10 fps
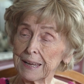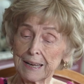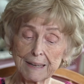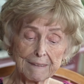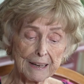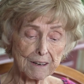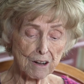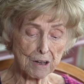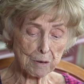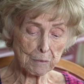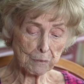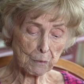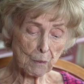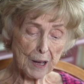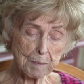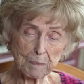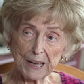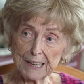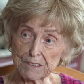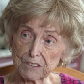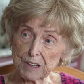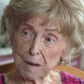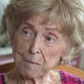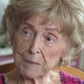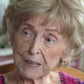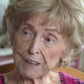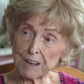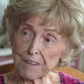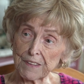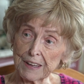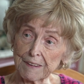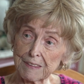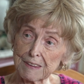and then I'll wipe out some, and I'll think,